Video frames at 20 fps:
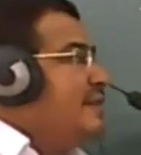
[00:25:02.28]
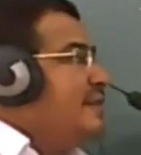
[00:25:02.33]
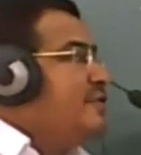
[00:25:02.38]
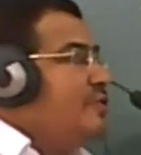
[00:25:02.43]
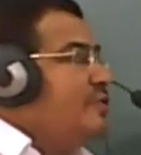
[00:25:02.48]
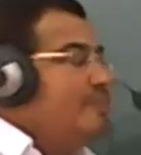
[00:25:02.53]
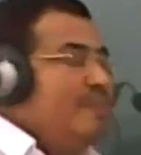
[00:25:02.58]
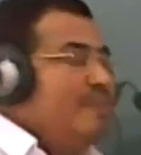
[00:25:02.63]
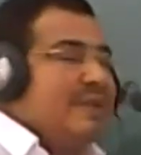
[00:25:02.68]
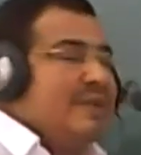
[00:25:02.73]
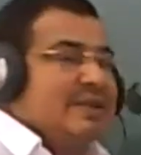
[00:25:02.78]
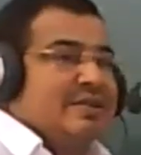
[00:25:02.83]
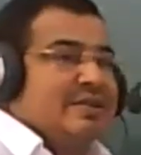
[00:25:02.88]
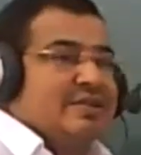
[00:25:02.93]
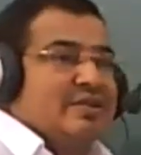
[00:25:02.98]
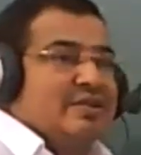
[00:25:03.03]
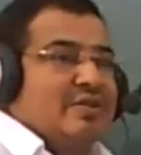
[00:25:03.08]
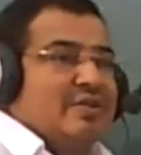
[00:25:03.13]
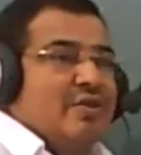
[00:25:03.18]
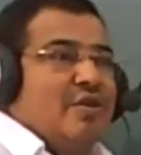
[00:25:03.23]

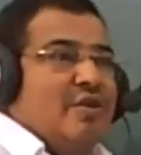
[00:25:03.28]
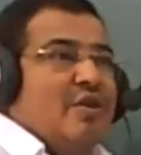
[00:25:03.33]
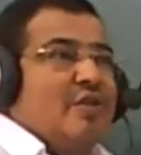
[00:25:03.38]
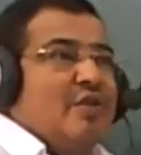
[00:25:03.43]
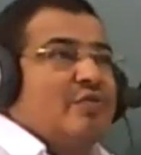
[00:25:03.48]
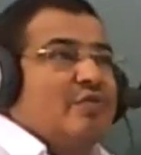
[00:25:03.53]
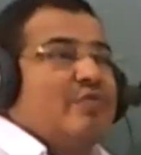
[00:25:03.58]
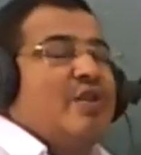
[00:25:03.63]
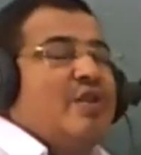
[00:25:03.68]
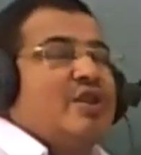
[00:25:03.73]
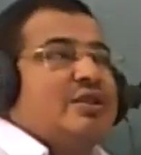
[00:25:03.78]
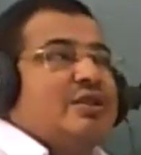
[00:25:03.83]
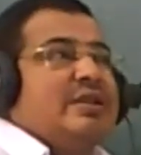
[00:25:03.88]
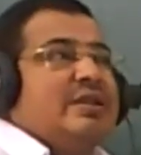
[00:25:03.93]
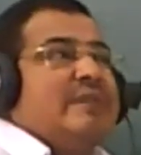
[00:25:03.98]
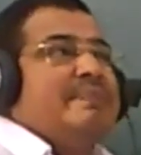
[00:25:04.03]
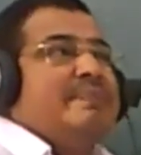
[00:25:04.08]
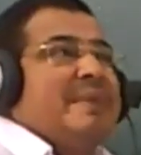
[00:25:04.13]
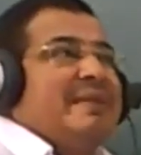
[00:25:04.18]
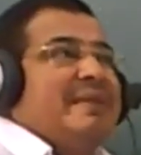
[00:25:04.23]
achievements or what
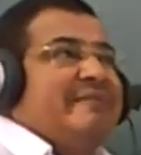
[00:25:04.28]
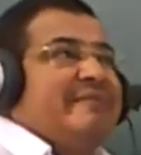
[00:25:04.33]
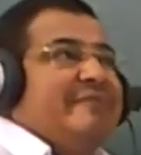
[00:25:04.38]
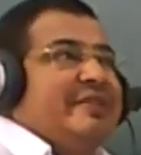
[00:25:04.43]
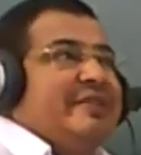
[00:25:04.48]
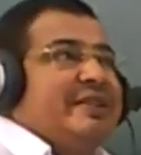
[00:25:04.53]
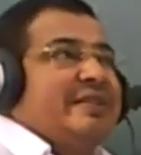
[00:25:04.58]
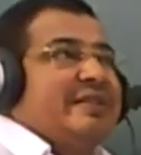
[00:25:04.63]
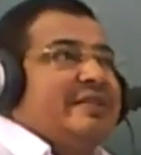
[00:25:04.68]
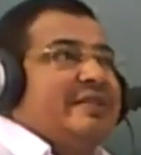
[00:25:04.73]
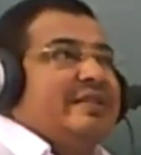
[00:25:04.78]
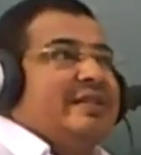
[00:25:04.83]
the benefit